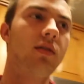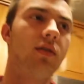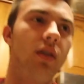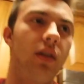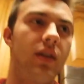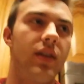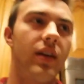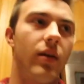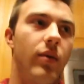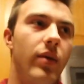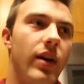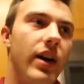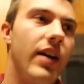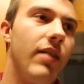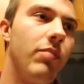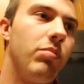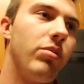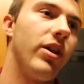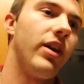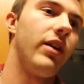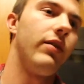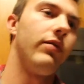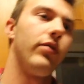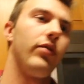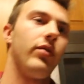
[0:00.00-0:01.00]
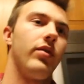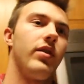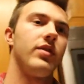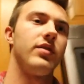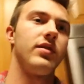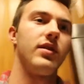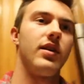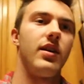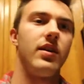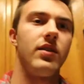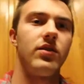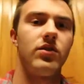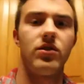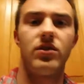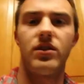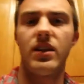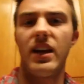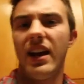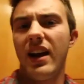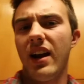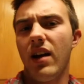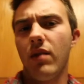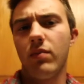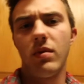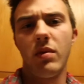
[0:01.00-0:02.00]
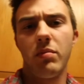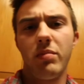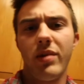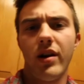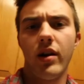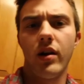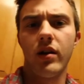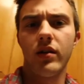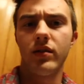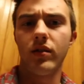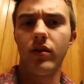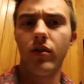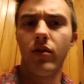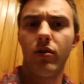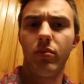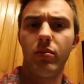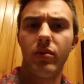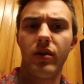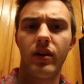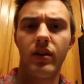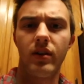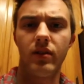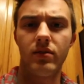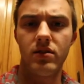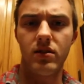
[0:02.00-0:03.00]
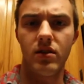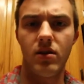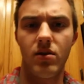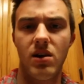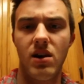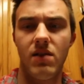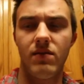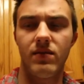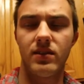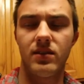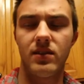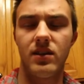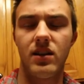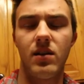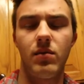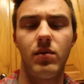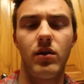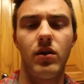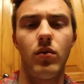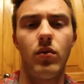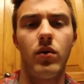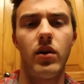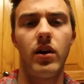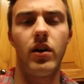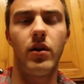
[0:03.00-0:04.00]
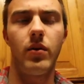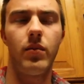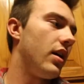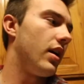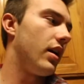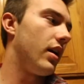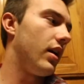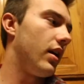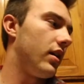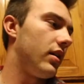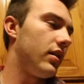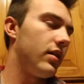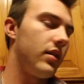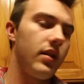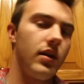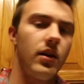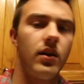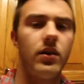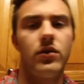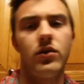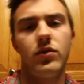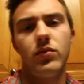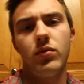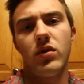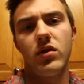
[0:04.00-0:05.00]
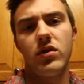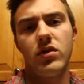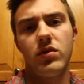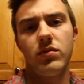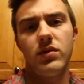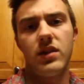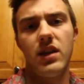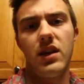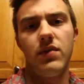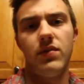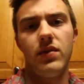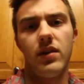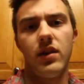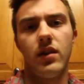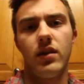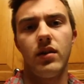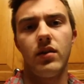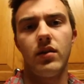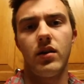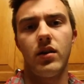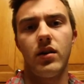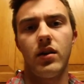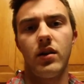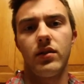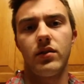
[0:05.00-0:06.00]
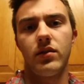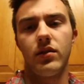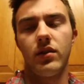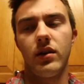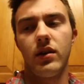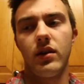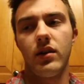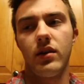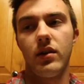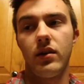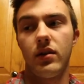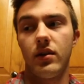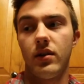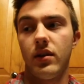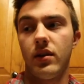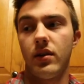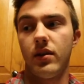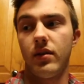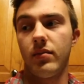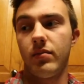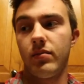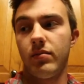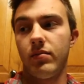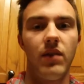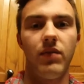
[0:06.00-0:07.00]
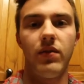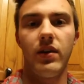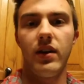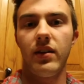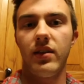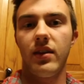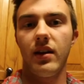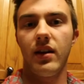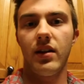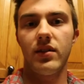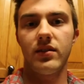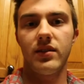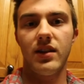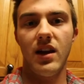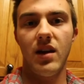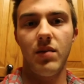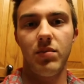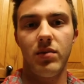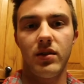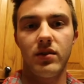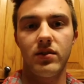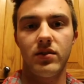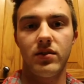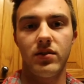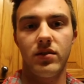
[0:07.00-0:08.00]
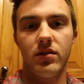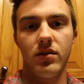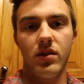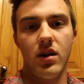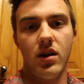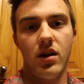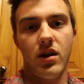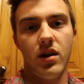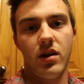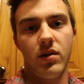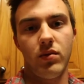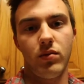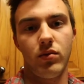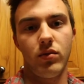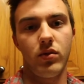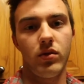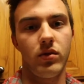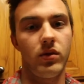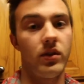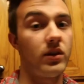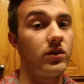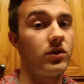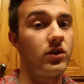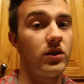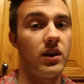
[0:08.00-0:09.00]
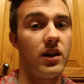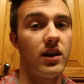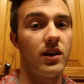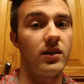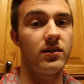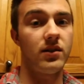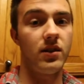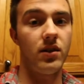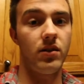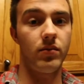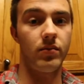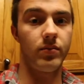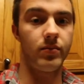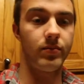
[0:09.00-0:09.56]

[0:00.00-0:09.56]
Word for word: So I think what I have planned for the rest of the night is just to hang out with my parents a little bit. You know, I haven't seen them in a while. And just watch some TV, honestly. If anything else happens, I will let you guys know.